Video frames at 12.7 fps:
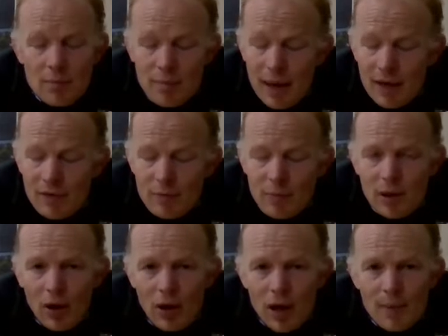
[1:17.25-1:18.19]
It may even be
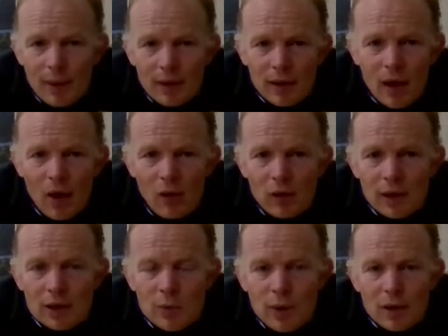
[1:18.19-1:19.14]
longer, but the
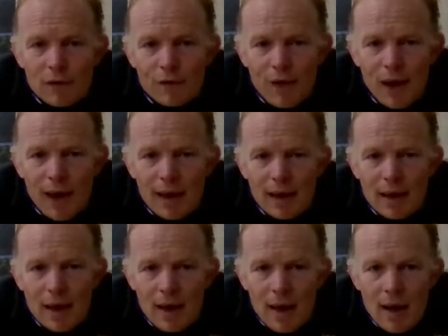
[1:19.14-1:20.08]
oldest we could find